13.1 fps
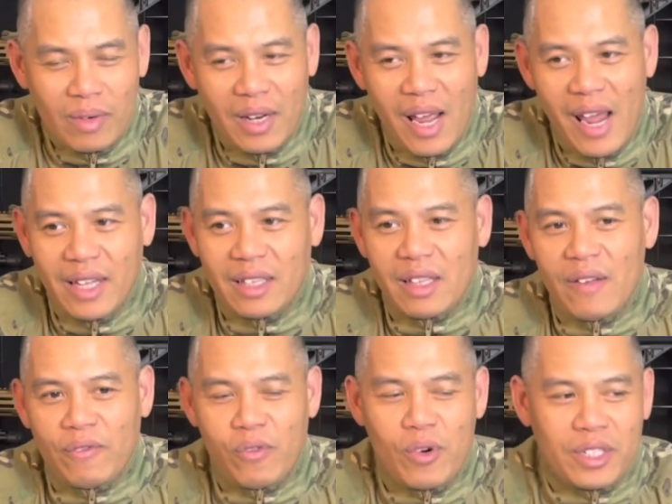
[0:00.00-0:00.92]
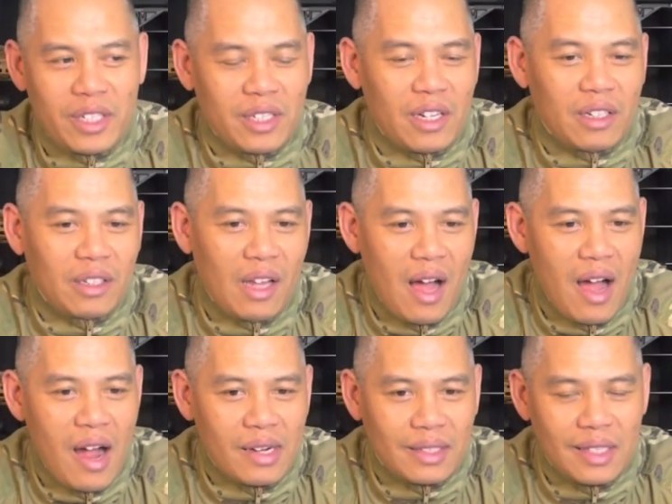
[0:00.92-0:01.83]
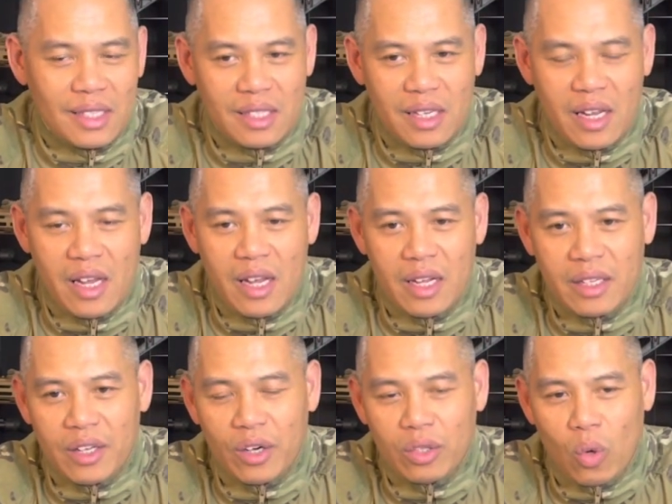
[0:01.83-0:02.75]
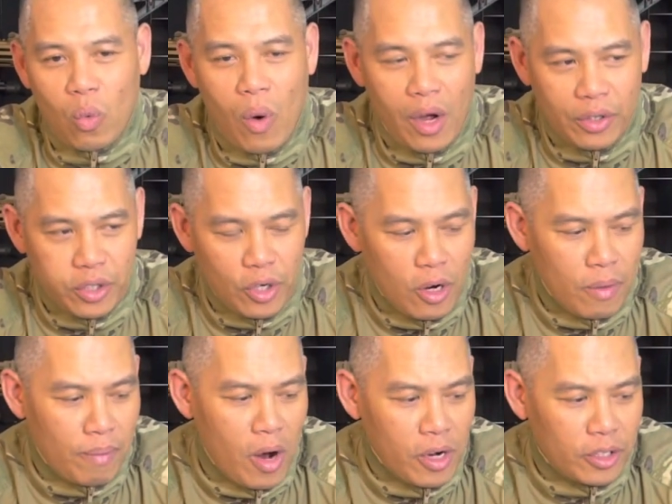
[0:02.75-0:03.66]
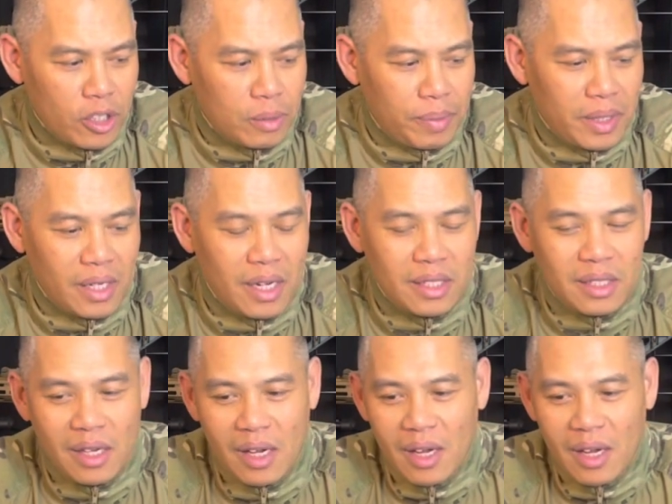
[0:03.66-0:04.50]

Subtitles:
like, unfortunately, the Glock, the SIG, the Walther markers, because